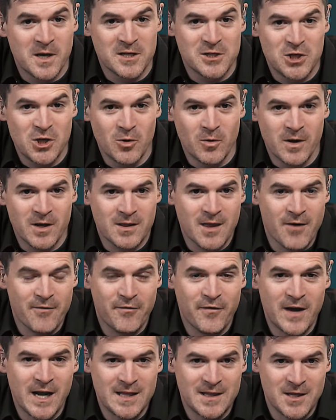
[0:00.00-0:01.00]
Because you don't get that
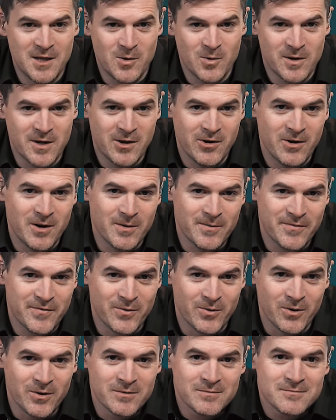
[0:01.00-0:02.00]
fight that you were gearing up
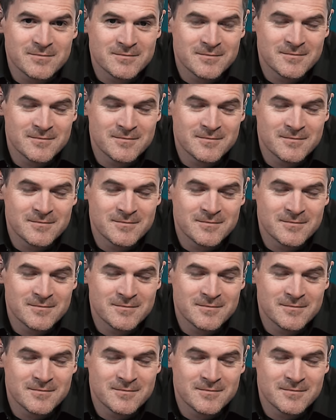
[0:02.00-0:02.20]
for.